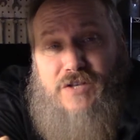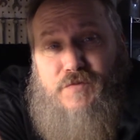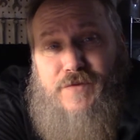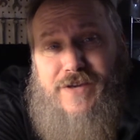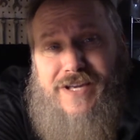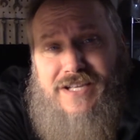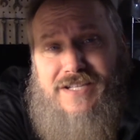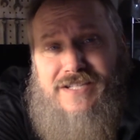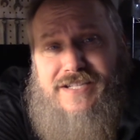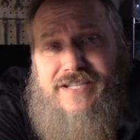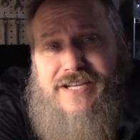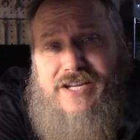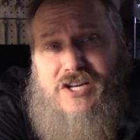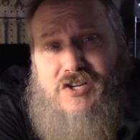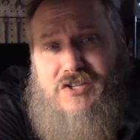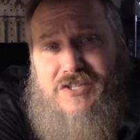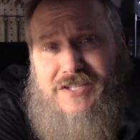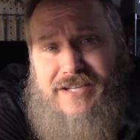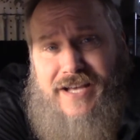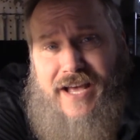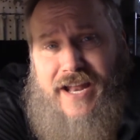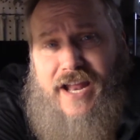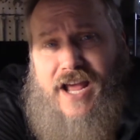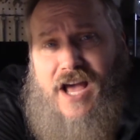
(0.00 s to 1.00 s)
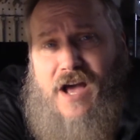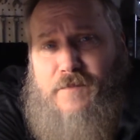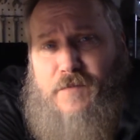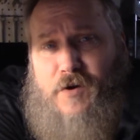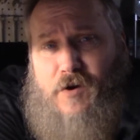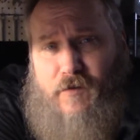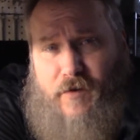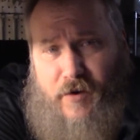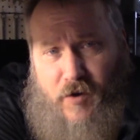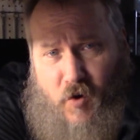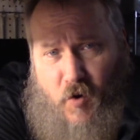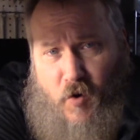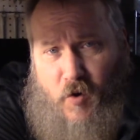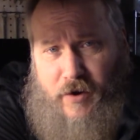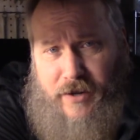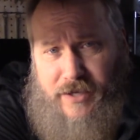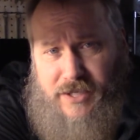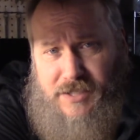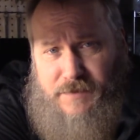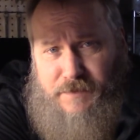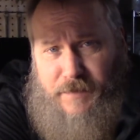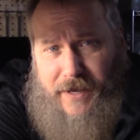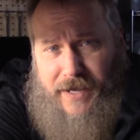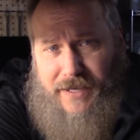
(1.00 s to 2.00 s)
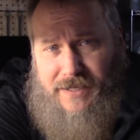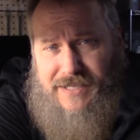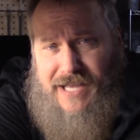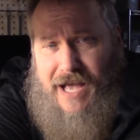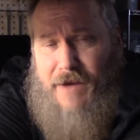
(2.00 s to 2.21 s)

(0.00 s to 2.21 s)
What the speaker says: we consider setting up our recording space,